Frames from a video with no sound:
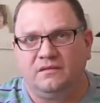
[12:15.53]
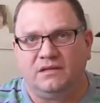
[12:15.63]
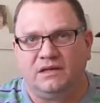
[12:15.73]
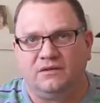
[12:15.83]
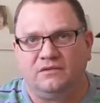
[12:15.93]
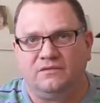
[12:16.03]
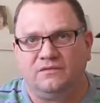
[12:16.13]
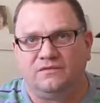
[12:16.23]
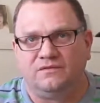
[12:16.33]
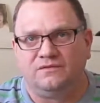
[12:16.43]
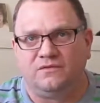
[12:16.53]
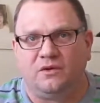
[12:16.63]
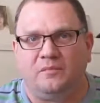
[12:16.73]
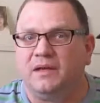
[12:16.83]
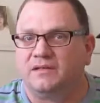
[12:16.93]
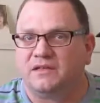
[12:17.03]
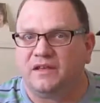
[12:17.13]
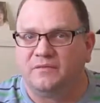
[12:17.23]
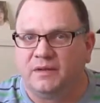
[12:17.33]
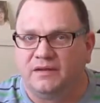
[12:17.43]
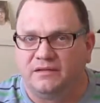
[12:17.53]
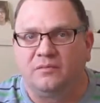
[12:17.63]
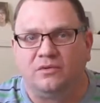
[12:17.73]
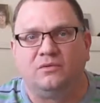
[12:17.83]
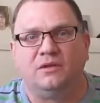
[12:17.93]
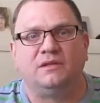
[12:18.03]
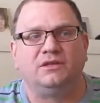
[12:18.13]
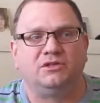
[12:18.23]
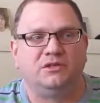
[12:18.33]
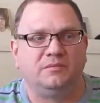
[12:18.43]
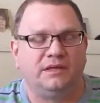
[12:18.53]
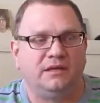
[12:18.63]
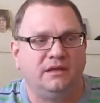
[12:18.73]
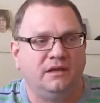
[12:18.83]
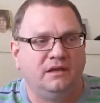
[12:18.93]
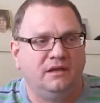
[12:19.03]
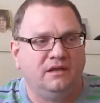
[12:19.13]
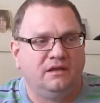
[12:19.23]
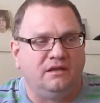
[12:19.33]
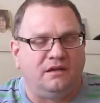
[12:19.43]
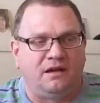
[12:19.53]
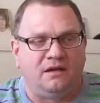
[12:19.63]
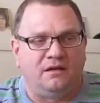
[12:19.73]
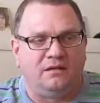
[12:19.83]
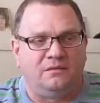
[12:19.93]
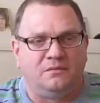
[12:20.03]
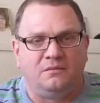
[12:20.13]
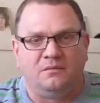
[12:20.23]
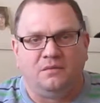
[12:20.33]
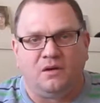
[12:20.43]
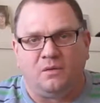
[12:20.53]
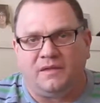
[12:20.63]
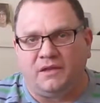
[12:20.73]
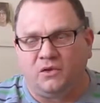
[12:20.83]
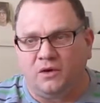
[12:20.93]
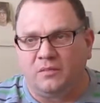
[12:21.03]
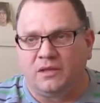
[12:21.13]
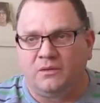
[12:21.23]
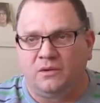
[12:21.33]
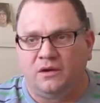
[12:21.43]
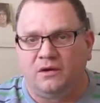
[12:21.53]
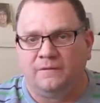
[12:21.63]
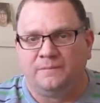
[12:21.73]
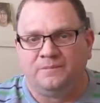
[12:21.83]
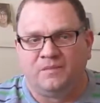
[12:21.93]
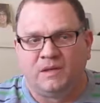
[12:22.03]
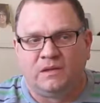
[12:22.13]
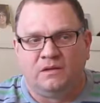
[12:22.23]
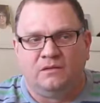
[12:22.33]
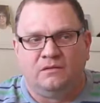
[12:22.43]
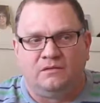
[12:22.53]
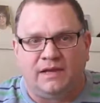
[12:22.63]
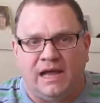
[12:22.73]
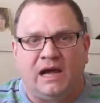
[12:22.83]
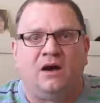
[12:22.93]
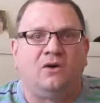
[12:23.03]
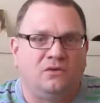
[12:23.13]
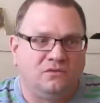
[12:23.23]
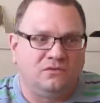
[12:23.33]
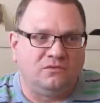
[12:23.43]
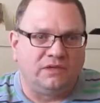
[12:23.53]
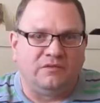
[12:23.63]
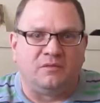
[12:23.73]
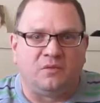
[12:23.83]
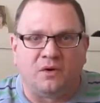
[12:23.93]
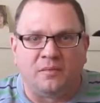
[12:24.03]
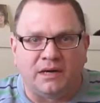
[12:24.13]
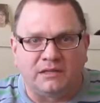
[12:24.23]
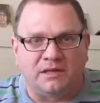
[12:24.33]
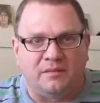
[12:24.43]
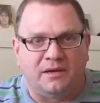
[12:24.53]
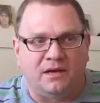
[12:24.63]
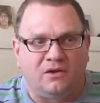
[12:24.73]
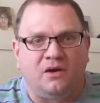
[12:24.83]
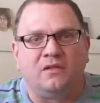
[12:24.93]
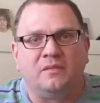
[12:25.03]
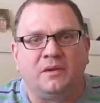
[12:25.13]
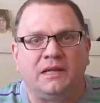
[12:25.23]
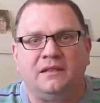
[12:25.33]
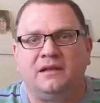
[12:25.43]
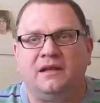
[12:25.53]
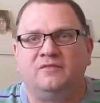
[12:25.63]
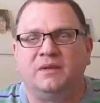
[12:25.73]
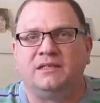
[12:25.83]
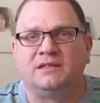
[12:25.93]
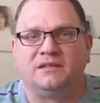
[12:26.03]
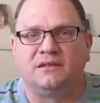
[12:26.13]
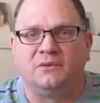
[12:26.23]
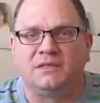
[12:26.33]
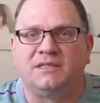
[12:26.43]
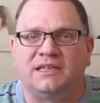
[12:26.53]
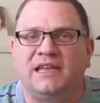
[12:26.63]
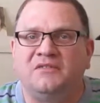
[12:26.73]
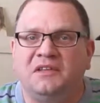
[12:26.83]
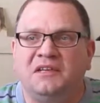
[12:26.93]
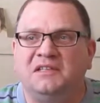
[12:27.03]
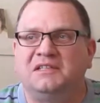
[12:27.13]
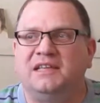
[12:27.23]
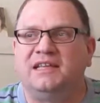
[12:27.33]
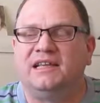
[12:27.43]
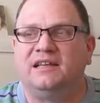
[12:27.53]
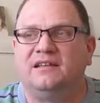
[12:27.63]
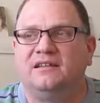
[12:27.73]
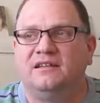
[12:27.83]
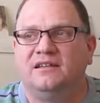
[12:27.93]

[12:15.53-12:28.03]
you know, for months they've been double what they should be, or what they normally were. Now even more money's coming out. All the money that I basically was saving and